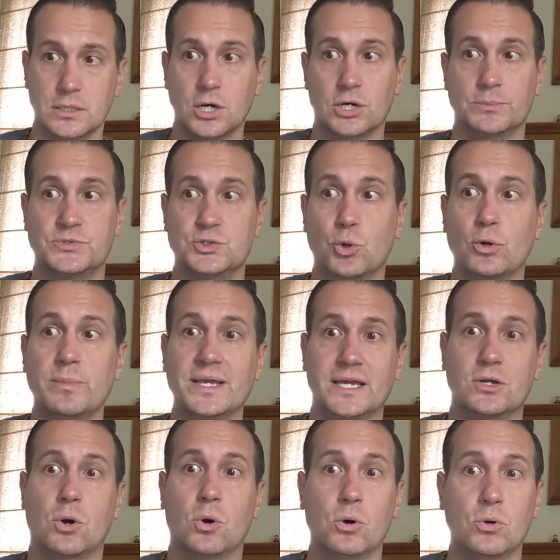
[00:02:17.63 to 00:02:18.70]
absorbing
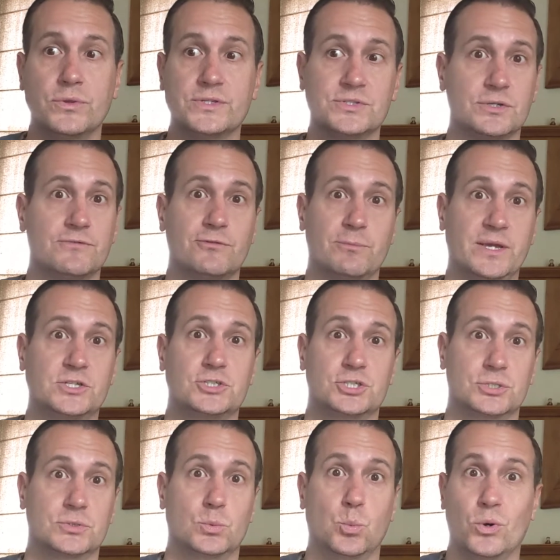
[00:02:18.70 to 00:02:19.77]
in all this
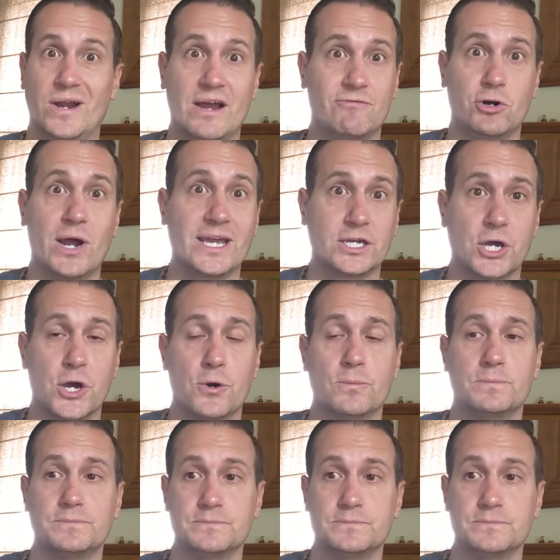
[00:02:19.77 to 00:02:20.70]
information wherever I go.